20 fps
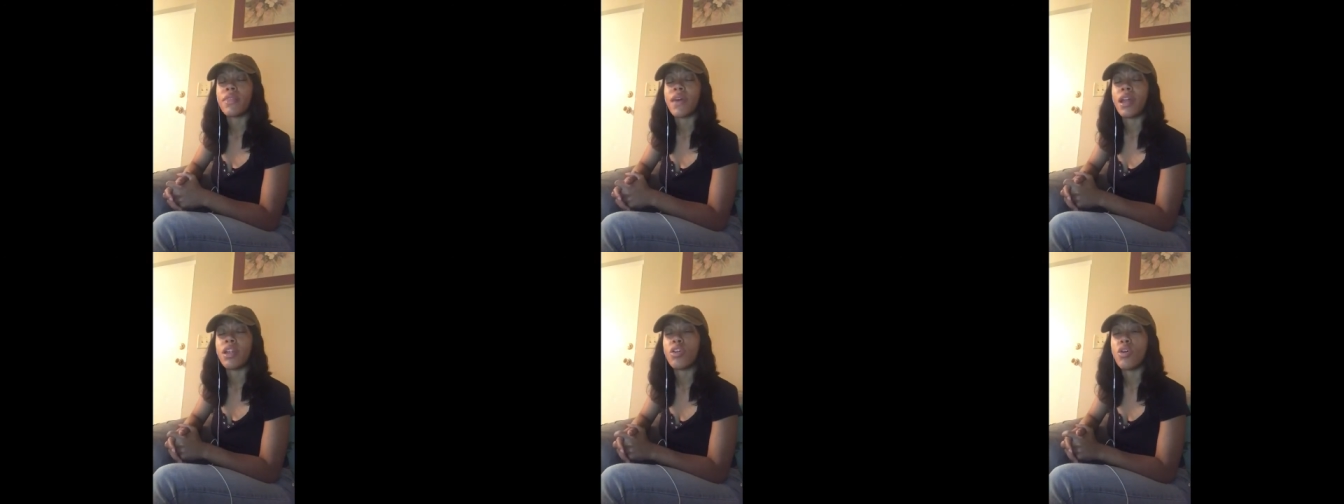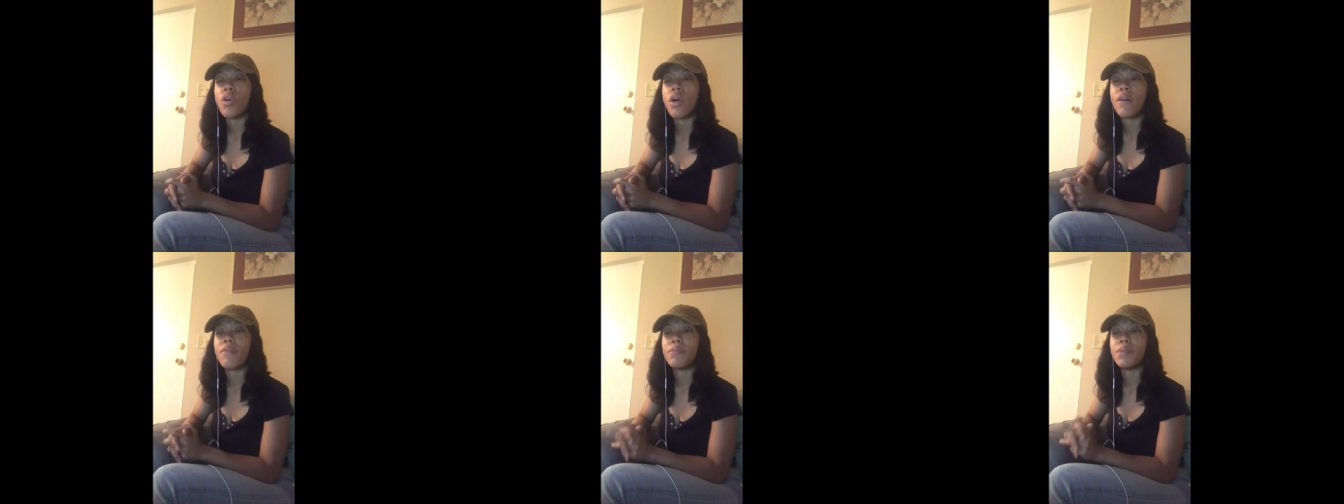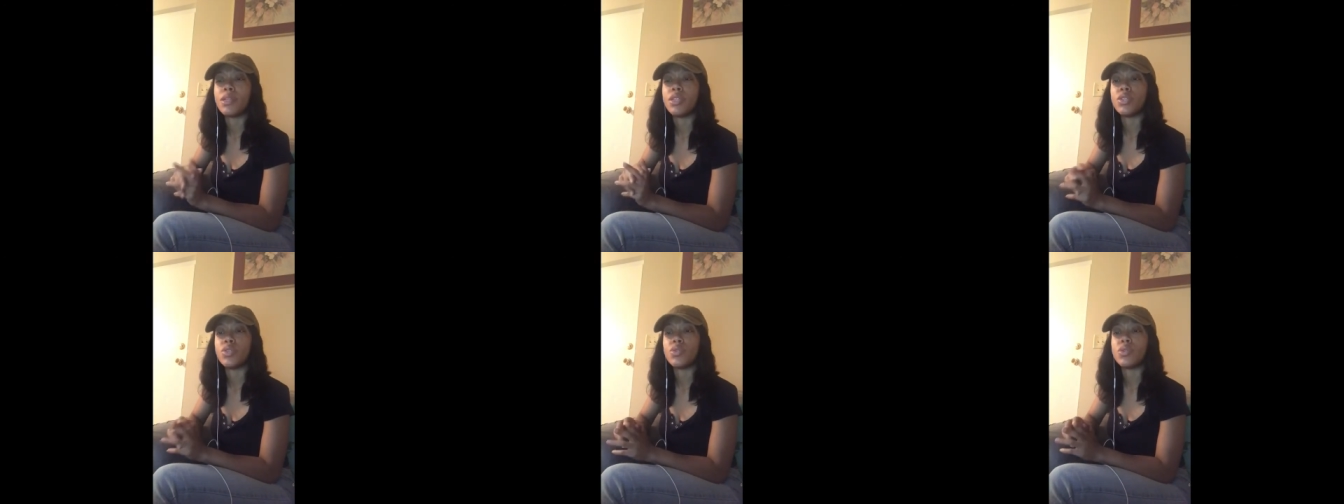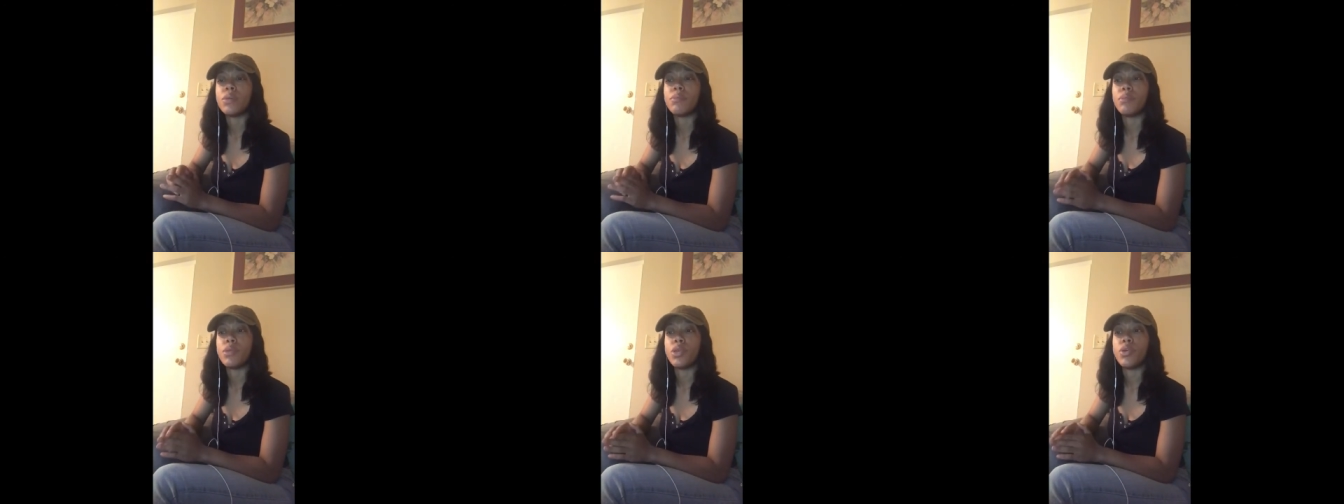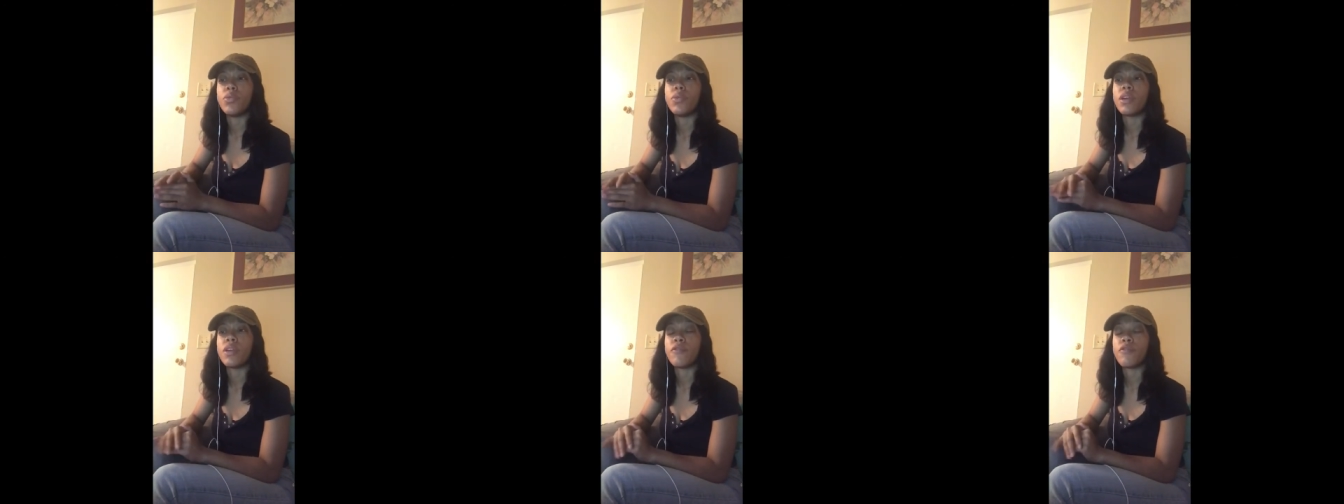I know I've been doing
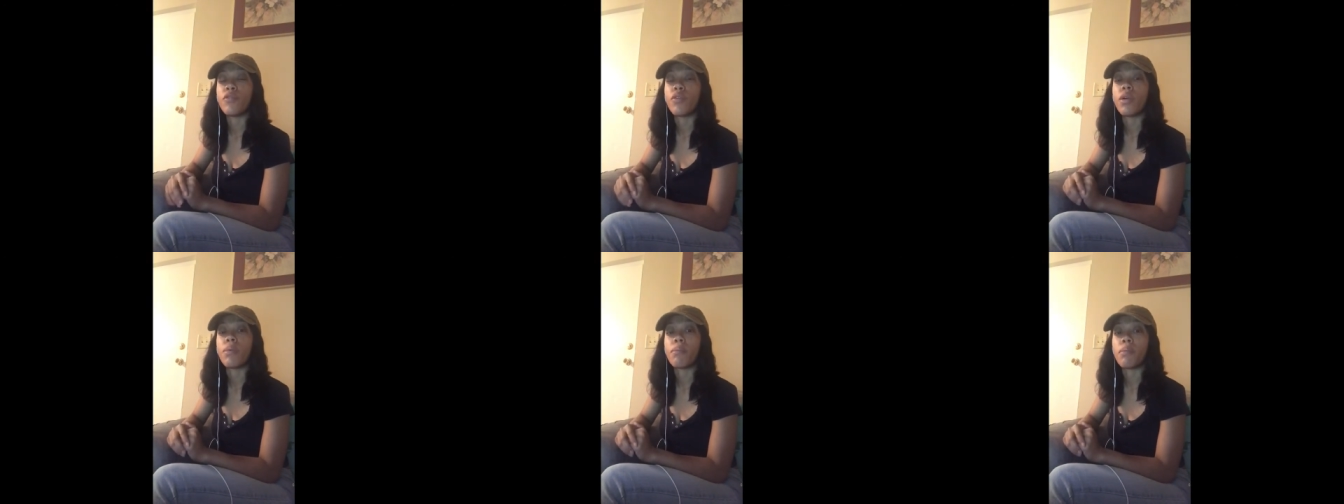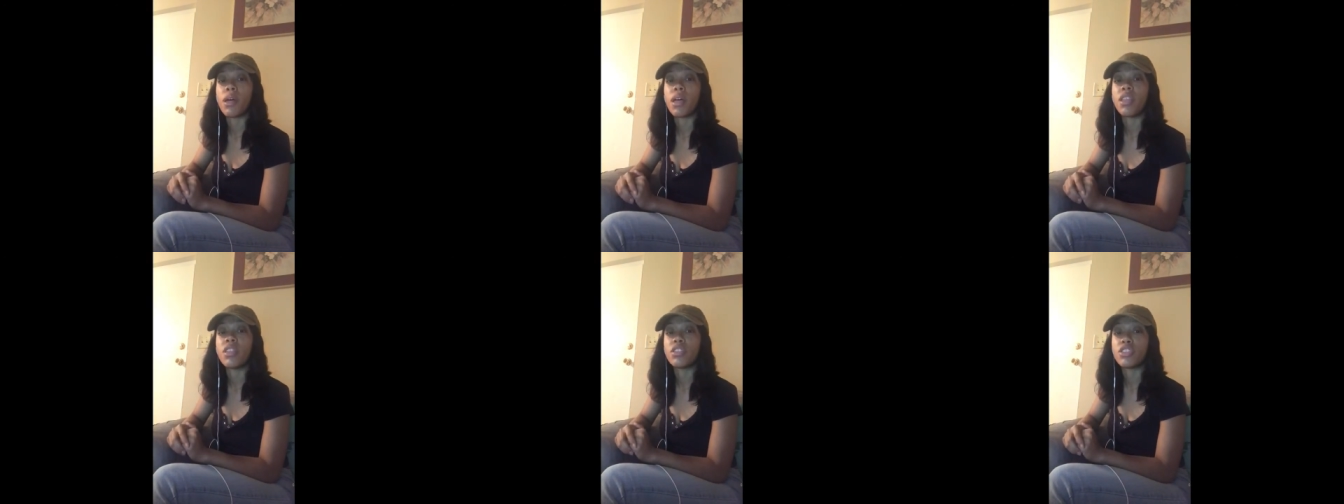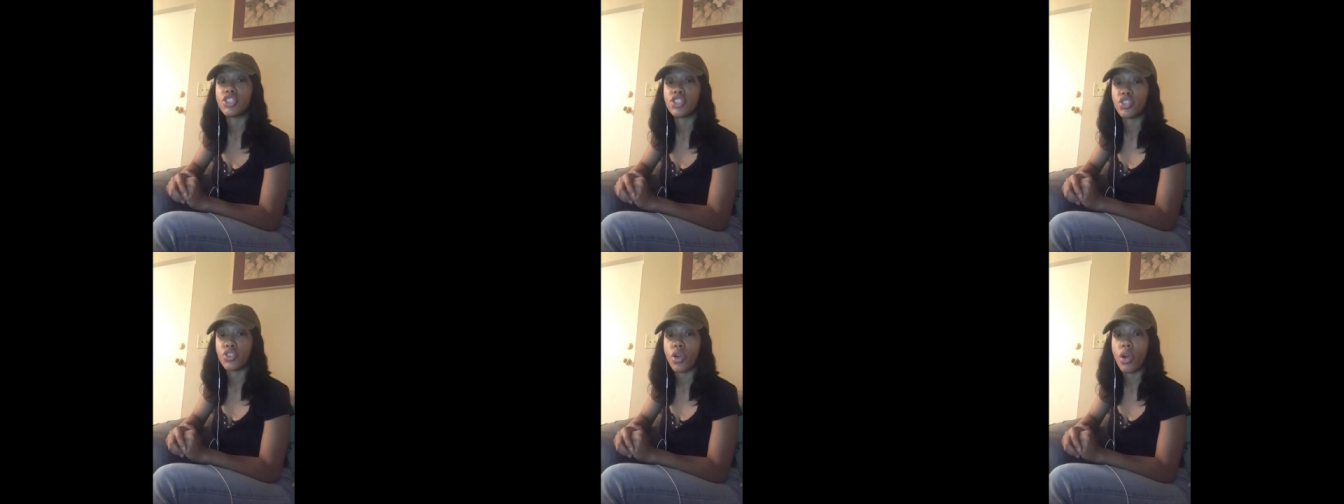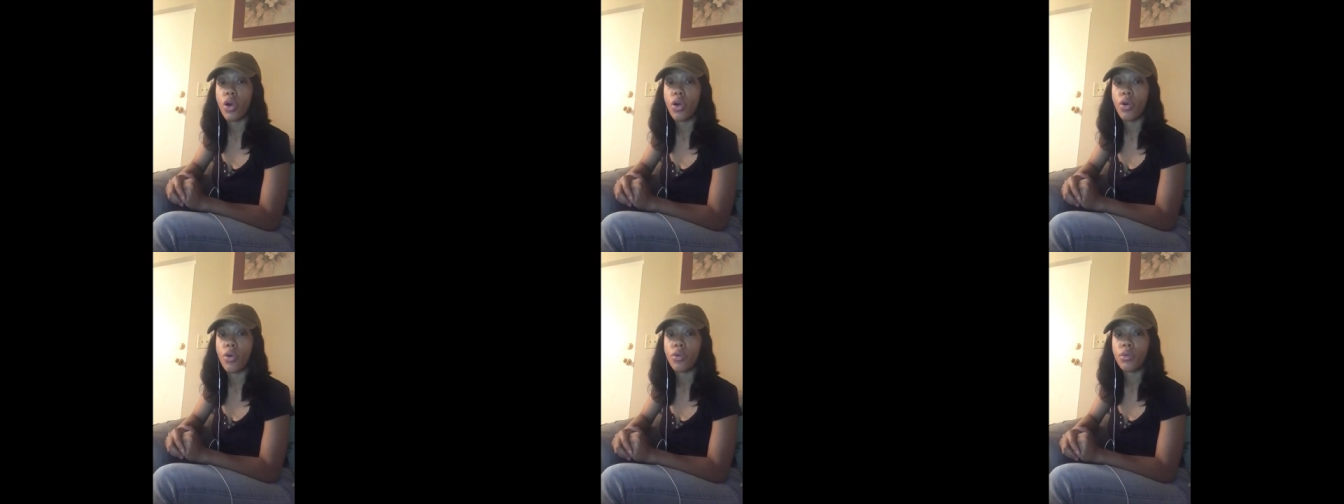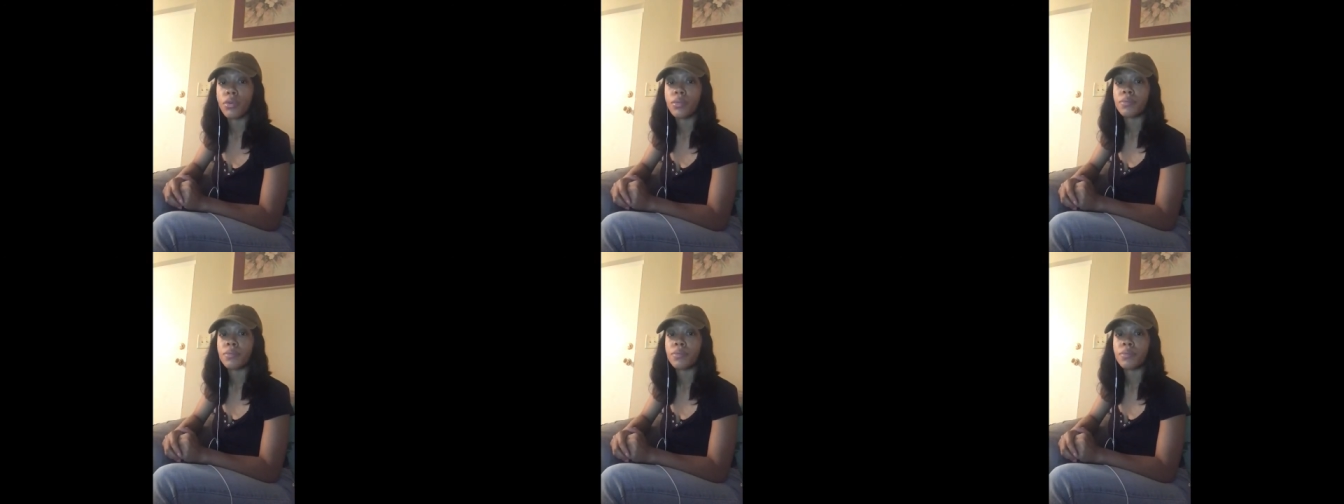mewing for a month strong.